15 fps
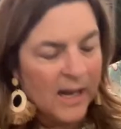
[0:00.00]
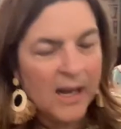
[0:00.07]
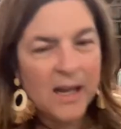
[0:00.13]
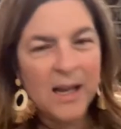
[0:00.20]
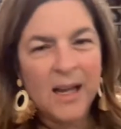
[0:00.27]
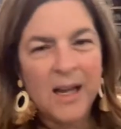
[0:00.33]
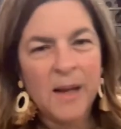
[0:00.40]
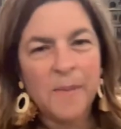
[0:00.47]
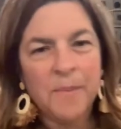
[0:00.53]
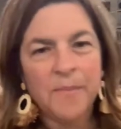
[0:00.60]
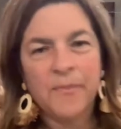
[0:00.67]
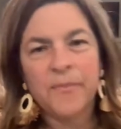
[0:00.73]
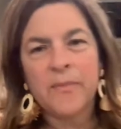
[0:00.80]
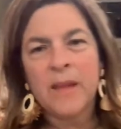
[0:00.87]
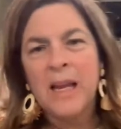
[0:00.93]

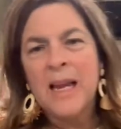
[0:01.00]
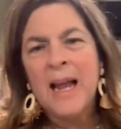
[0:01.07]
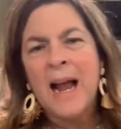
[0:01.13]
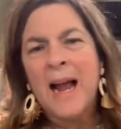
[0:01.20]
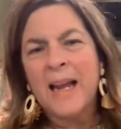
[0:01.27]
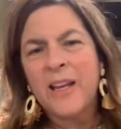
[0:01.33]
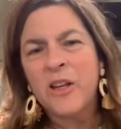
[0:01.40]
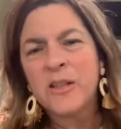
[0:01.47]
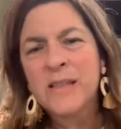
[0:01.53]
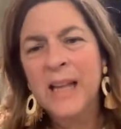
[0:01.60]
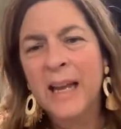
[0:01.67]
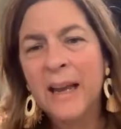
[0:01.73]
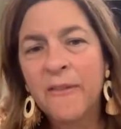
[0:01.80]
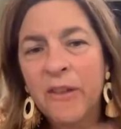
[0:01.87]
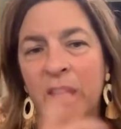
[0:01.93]
I used
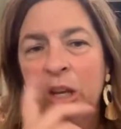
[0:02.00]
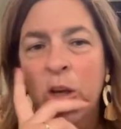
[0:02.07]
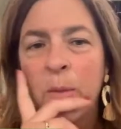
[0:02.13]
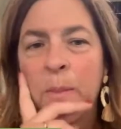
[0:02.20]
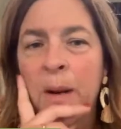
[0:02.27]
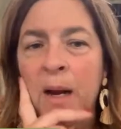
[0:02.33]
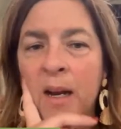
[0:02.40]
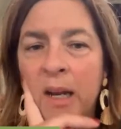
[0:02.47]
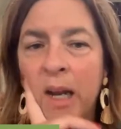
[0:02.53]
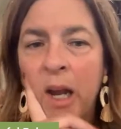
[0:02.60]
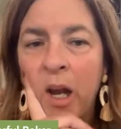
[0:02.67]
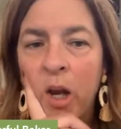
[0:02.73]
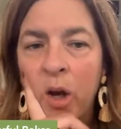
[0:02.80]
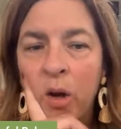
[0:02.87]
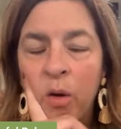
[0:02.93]
to have a coupon
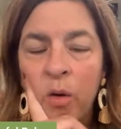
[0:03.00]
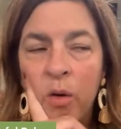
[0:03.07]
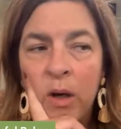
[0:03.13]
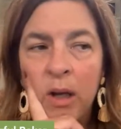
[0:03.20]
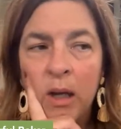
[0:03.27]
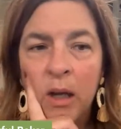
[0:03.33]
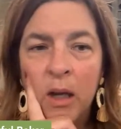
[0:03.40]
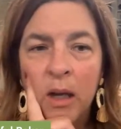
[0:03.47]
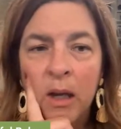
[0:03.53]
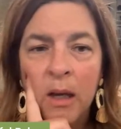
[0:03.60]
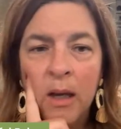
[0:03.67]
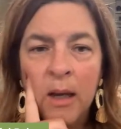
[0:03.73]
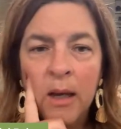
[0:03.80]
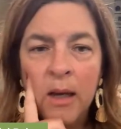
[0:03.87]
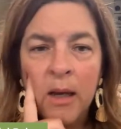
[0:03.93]
code.
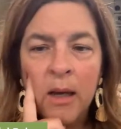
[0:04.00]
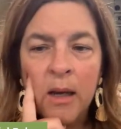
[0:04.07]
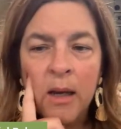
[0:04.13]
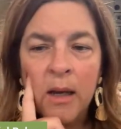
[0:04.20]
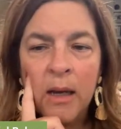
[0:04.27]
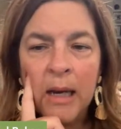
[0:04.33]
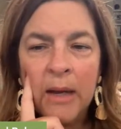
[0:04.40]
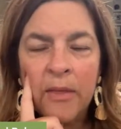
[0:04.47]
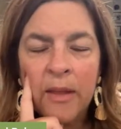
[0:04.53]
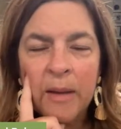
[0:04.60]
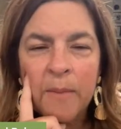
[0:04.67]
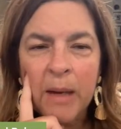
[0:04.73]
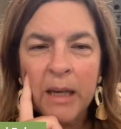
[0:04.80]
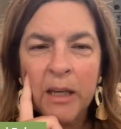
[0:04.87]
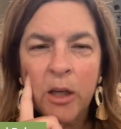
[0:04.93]
I
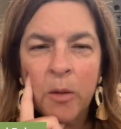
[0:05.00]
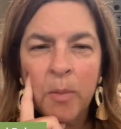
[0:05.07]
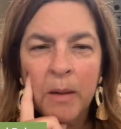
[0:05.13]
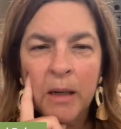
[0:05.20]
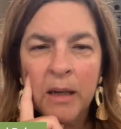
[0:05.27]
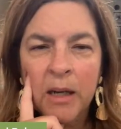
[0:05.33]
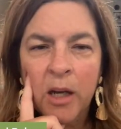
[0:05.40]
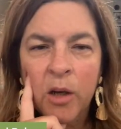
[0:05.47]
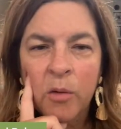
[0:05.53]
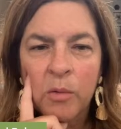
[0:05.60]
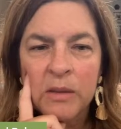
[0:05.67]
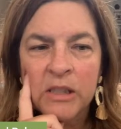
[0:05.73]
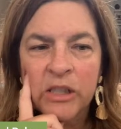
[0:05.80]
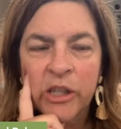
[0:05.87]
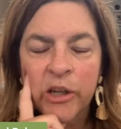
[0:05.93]
think my coupon code
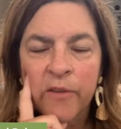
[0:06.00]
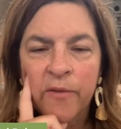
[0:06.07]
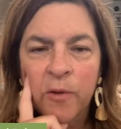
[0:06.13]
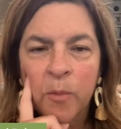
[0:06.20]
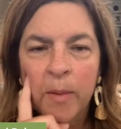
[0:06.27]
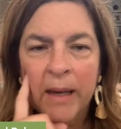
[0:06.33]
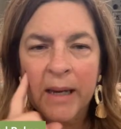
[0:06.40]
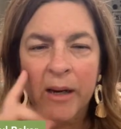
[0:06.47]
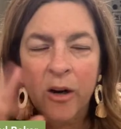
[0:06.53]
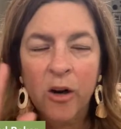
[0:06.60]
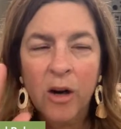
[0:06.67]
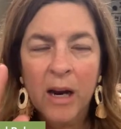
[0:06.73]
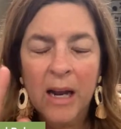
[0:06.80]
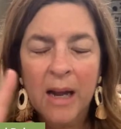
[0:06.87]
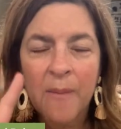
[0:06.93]
was Cheerful
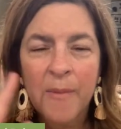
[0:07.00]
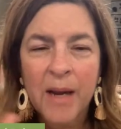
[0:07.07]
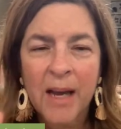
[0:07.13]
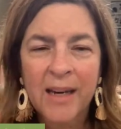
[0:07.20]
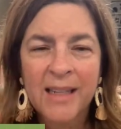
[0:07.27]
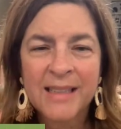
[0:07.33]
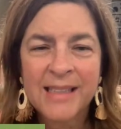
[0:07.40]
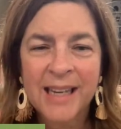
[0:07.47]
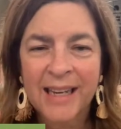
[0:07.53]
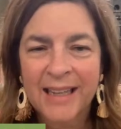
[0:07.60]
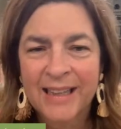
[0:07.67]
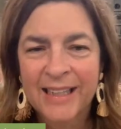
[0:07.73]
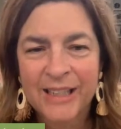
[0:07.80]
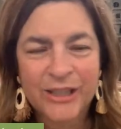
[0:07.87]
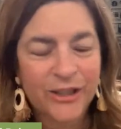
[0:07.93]
Baker. I'm not
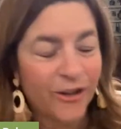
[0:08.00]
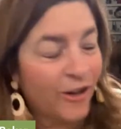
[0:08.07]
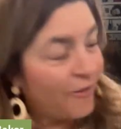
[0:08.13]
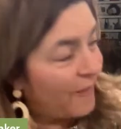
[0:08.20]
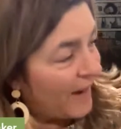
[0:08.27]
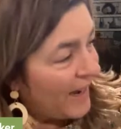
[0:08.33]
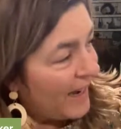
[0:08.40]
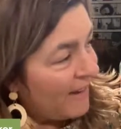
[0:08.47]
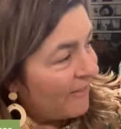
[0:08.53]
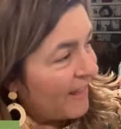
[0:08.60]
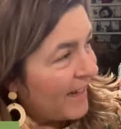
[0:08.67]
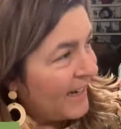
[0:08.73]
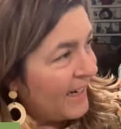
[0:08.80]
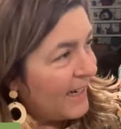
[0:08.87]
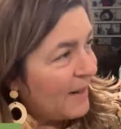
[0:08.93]
exactly sure if I have
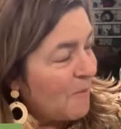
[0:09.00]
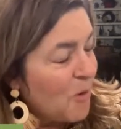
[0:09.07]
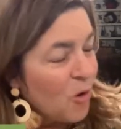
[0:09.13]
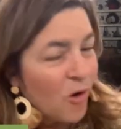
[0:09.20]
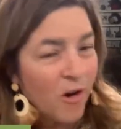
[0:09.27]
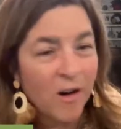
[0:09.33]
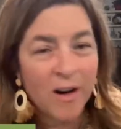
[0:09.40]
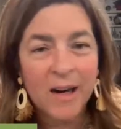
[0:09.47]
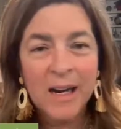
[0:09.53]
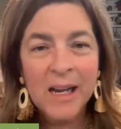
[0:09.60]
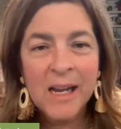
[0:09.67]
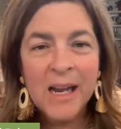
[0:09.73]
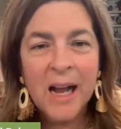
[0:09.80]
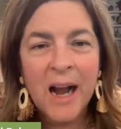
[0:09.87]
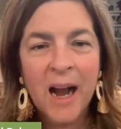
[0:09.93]
that anymore.
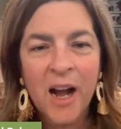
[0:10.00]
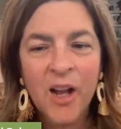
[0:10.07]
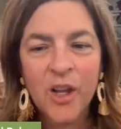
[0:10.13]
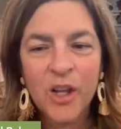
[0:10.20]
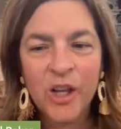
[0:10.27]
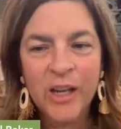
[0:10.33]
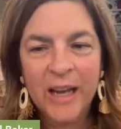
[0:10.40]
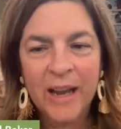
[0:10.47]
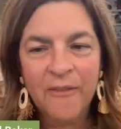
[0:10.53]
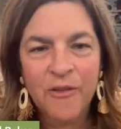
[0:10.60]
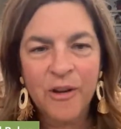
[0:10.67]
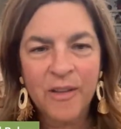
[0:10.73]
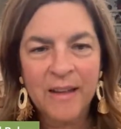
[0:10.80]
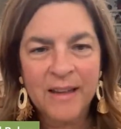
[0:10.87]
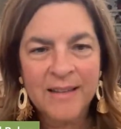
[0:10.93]
I'll look
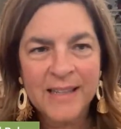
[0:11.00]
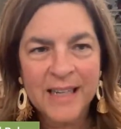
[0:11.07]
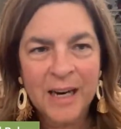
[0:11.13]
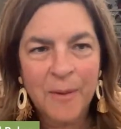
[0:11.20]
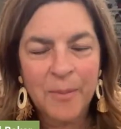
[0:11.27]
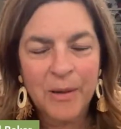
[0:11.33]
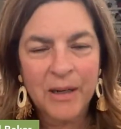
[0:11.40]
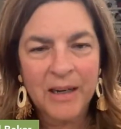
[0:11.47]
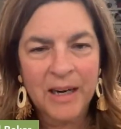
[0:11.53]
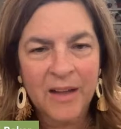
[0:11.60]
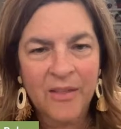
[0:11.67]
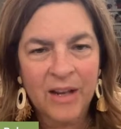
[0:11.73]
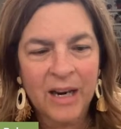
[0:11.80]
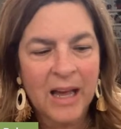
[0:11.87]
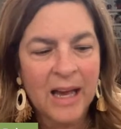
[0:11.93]
after this and I'll put it
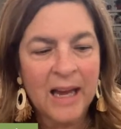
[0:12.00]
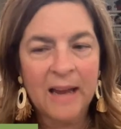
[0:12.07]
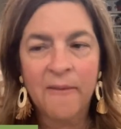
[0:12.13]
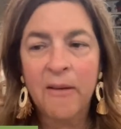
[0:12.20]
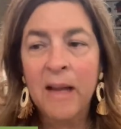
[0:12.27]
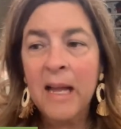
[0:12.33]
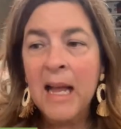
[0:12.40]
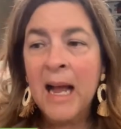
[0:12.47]
on the live.